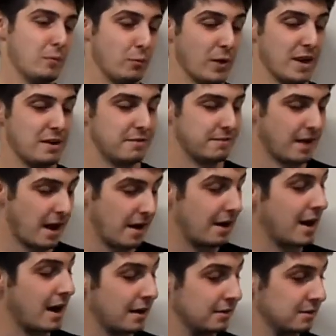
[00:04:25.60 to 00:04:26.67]
rate of
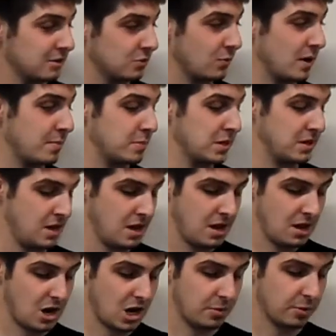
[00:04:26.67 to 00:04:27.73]
fire out of this weapon.
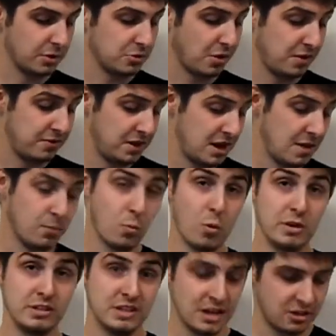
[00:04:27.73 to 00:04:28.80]
We also have an
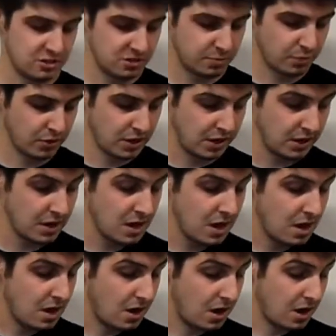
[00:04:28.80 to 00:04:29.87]
M110 spring.
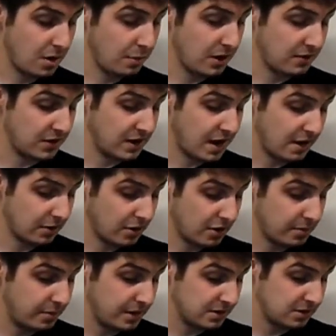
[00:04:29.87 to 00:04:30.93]
We have a
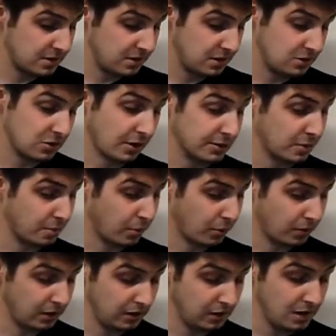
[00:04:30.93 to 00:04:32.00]
nylon piston. It's also
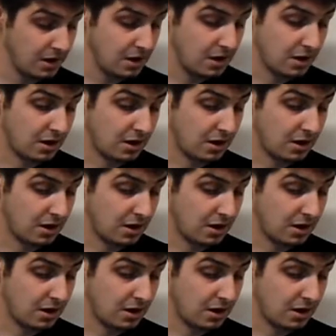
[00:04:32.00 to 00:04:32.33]
ported.